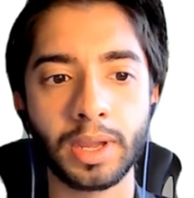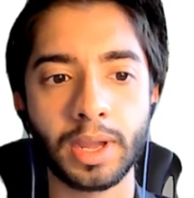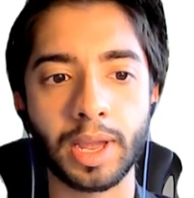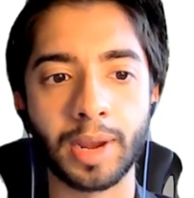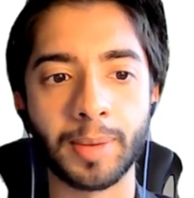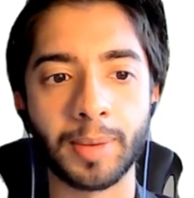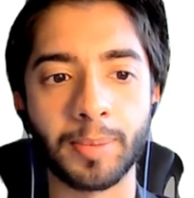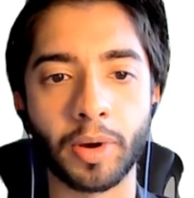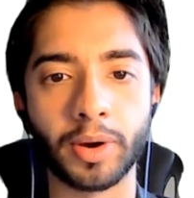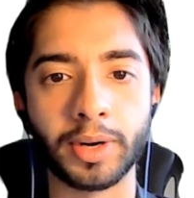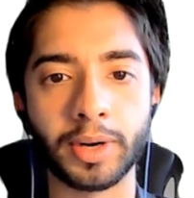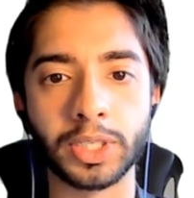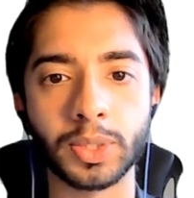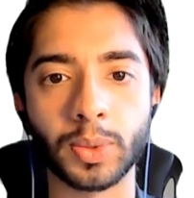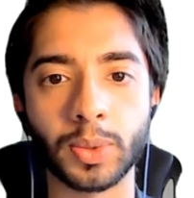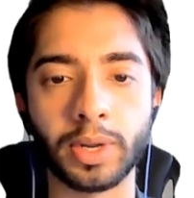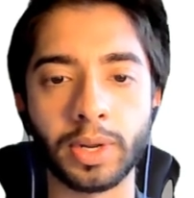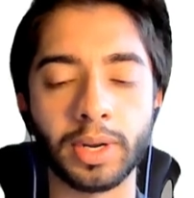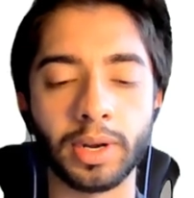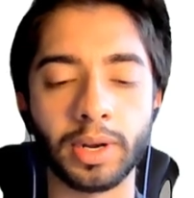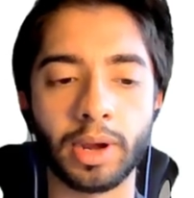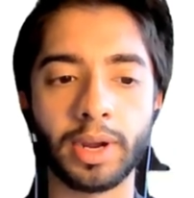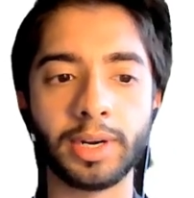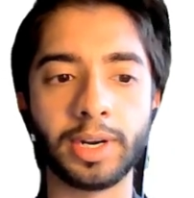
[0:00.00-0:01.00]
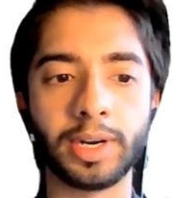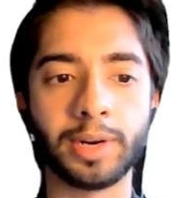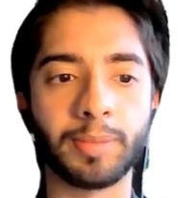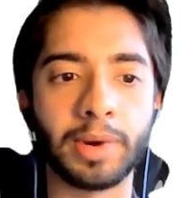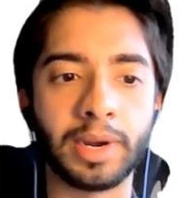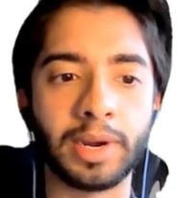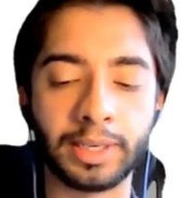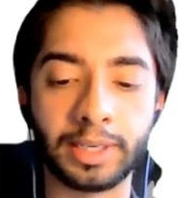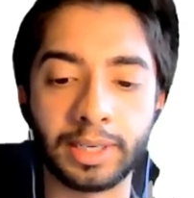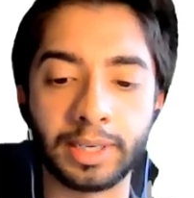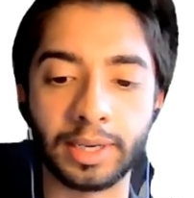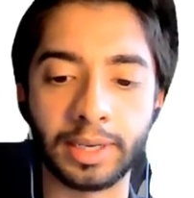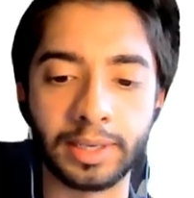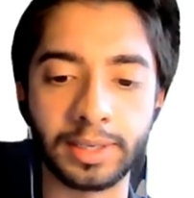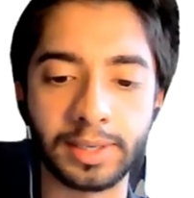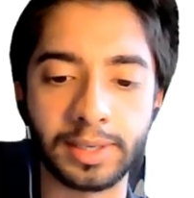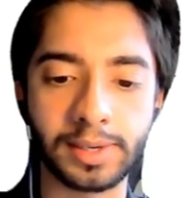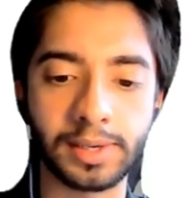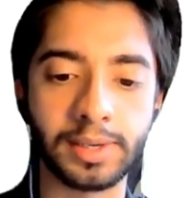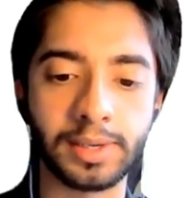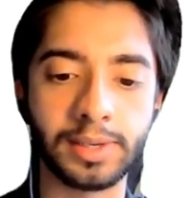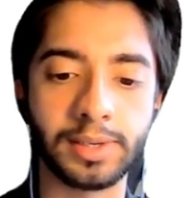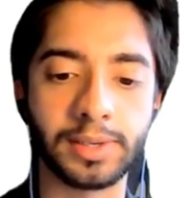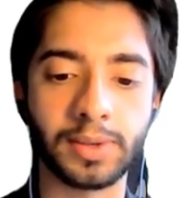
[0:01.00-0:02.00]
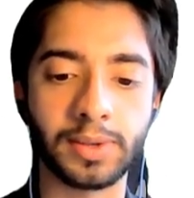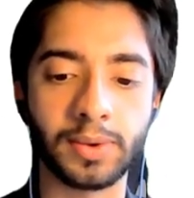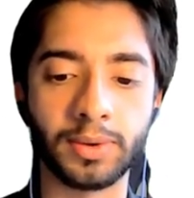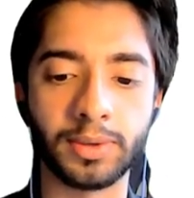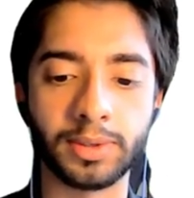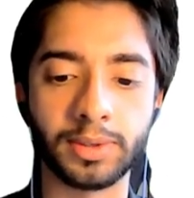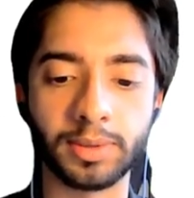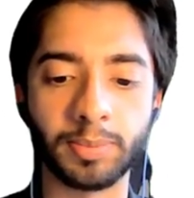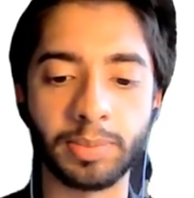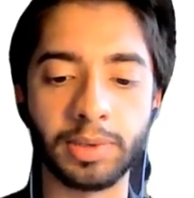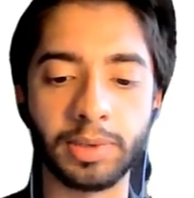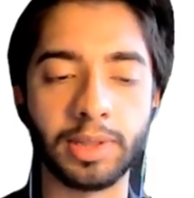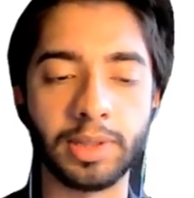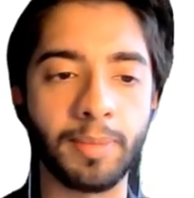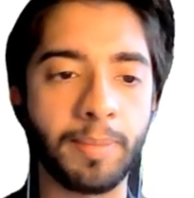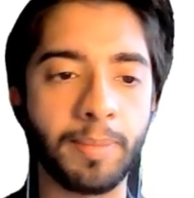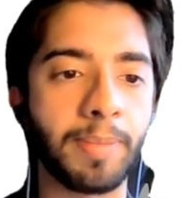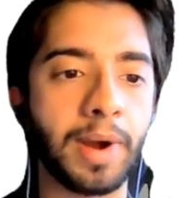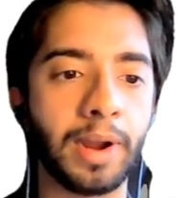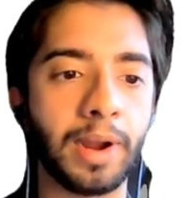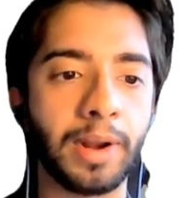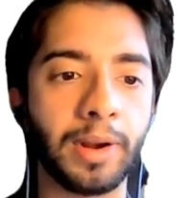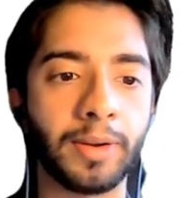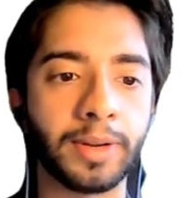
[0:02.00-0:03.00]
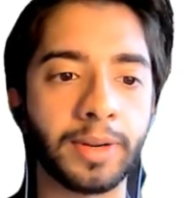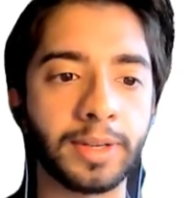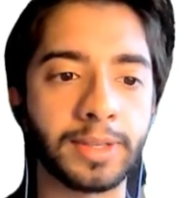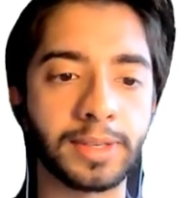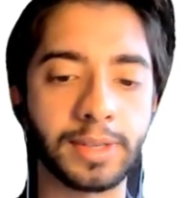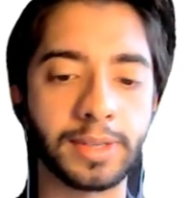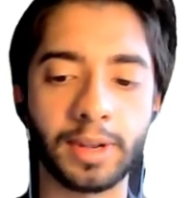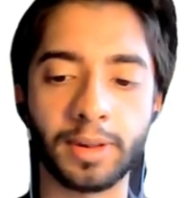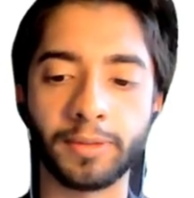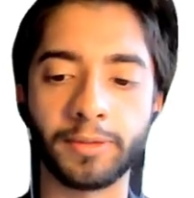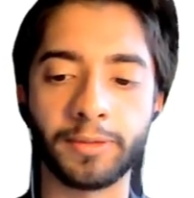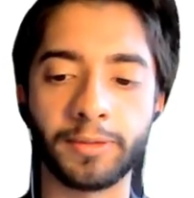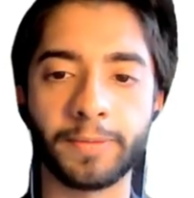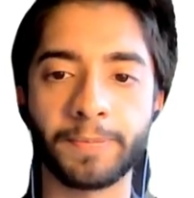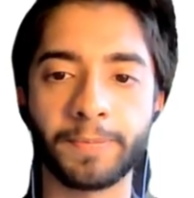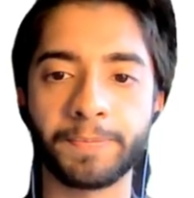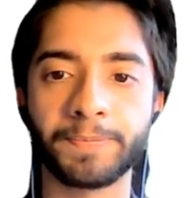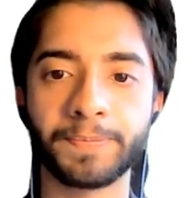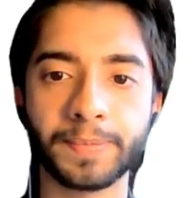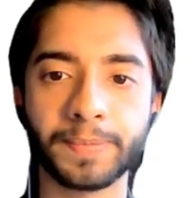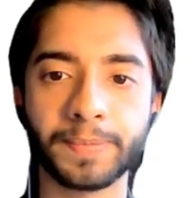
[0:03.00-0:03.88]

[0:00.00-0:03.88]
And body 29 in my case is going to be the pylon itself.